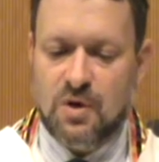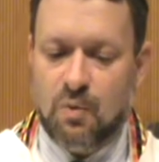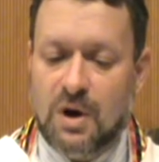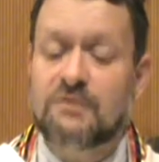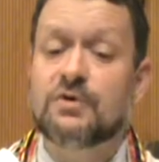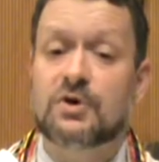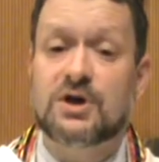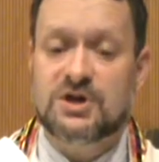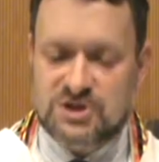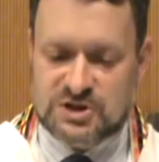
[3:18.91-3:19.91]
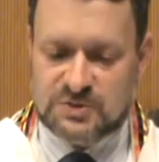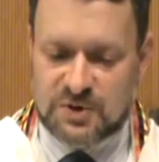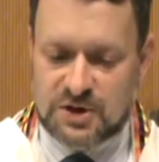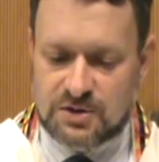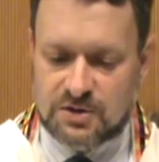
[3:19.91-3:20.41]
one of your
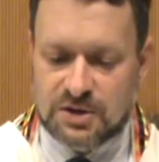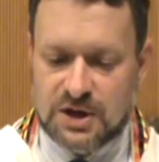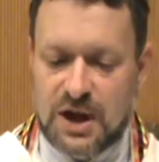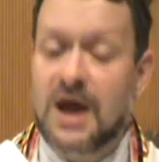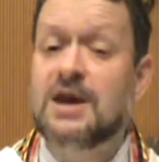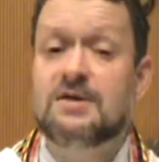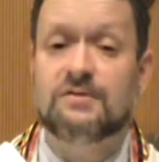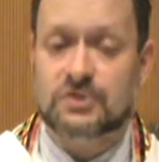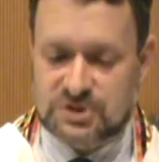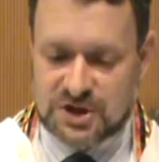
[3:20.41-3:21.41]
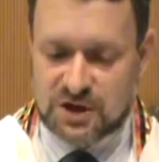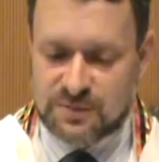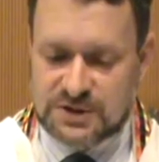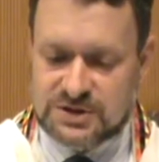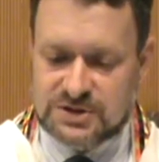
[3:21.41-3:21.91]
kinsmen in any of your
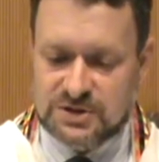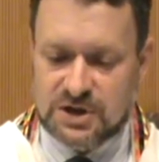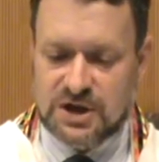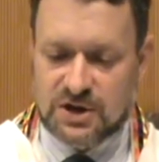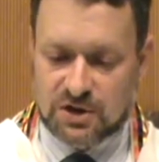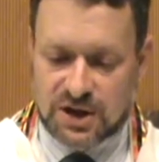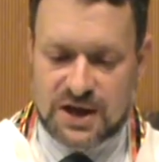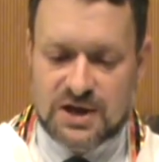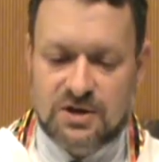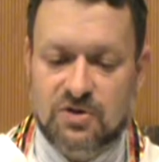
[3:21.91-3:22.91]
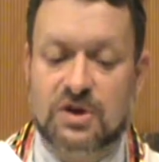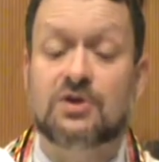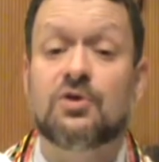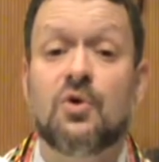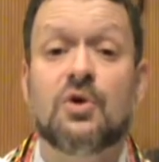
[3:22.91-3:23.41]
settlements, in the land that the